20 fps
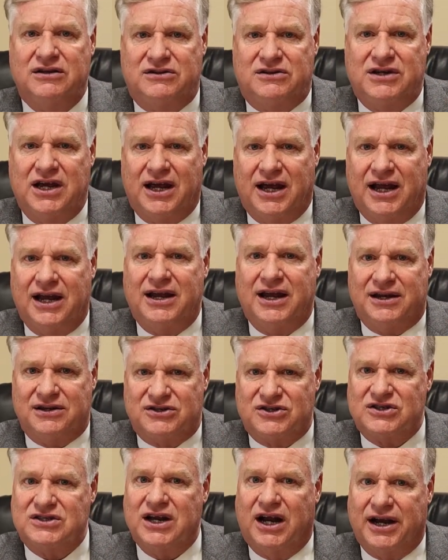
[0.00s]
did
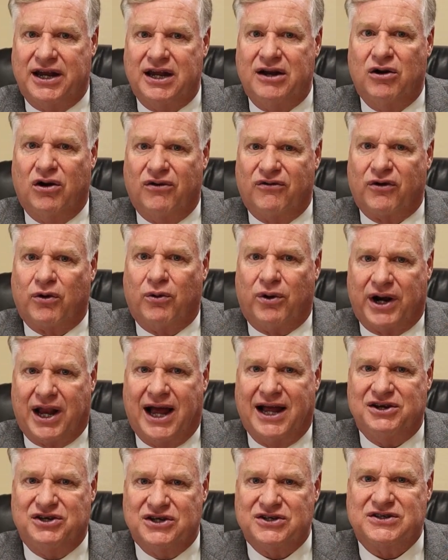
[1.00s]
and studied over what
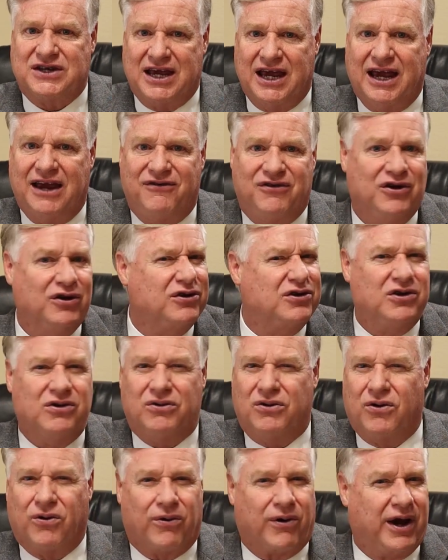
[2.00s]
I just gave, you'll do
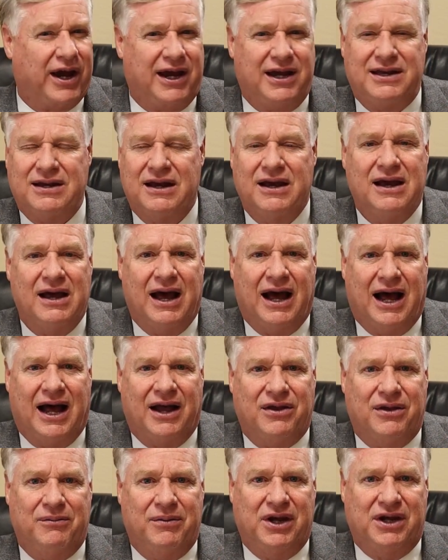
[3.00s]
great
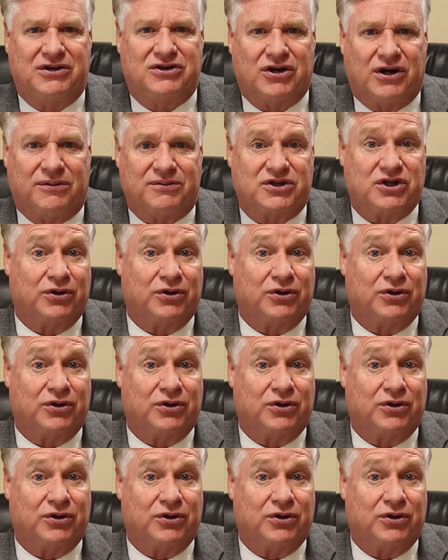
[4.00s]
on the midterm.